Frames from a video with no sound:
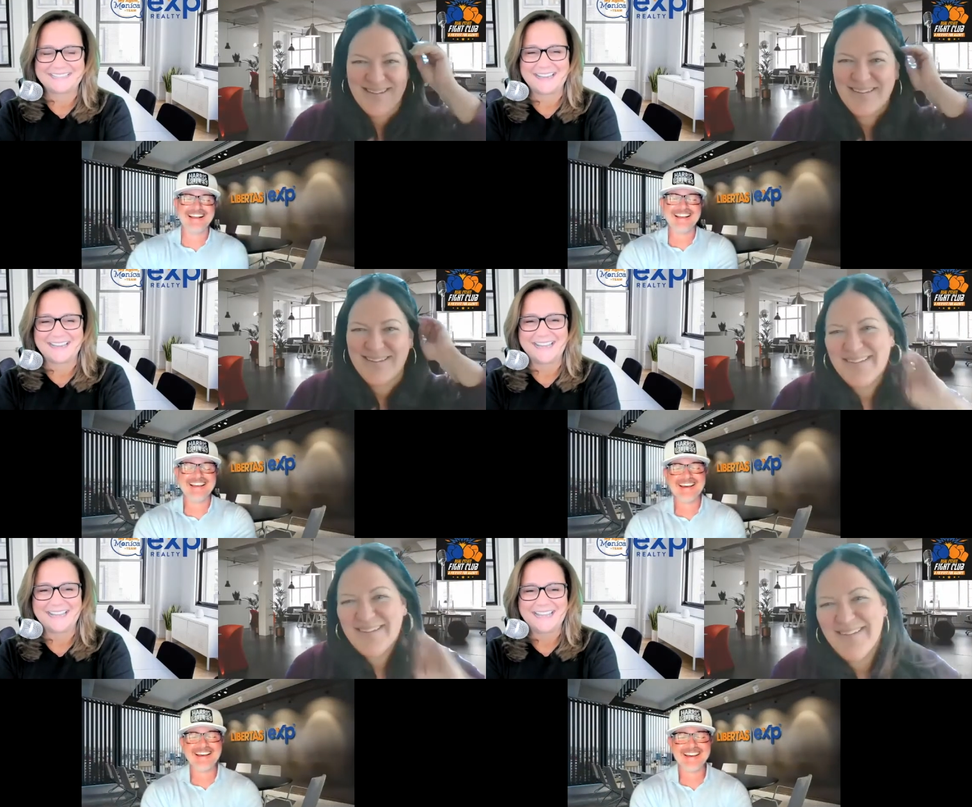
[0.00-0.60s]

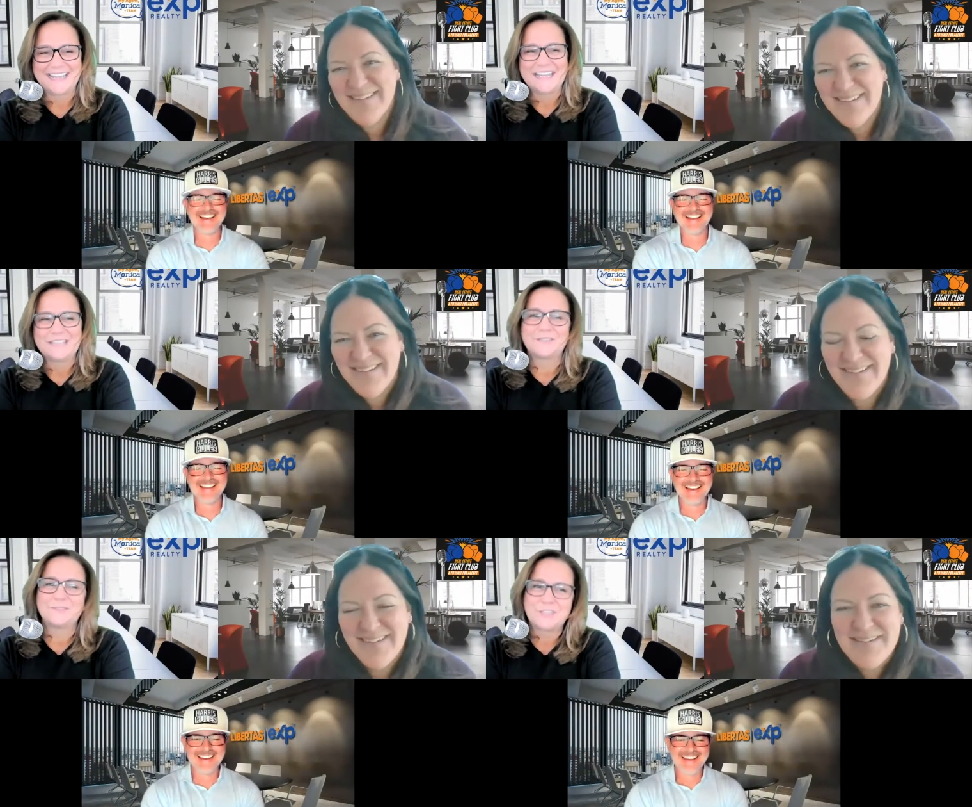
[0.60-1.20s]
Speaker 1: right.
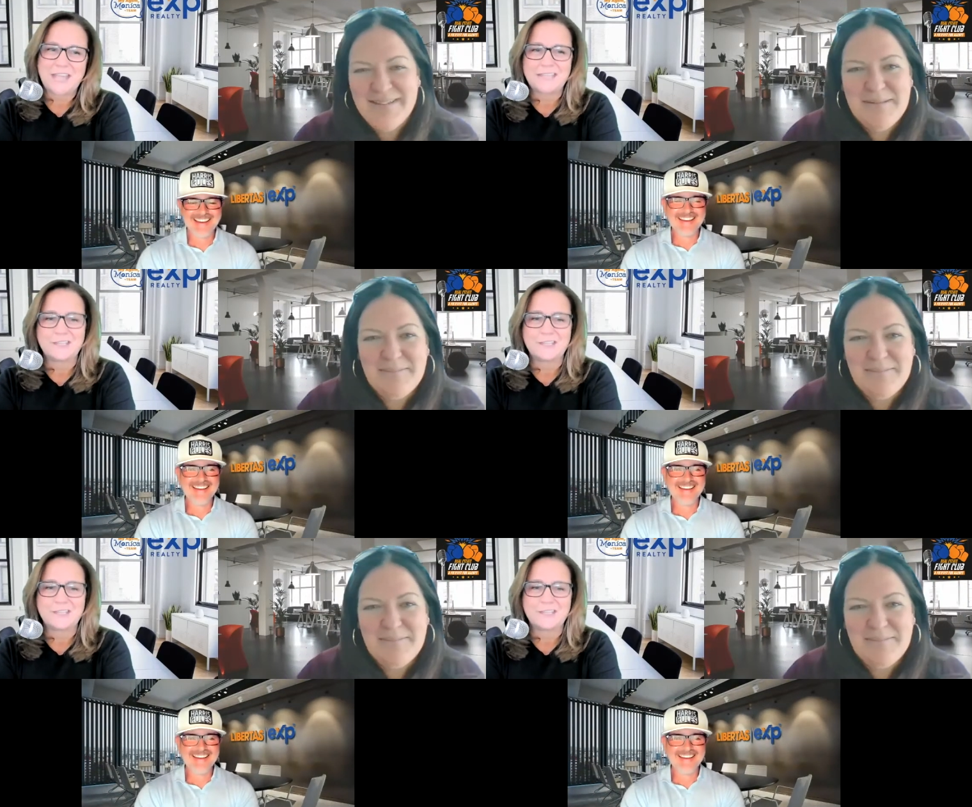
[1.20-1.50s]
So Jen,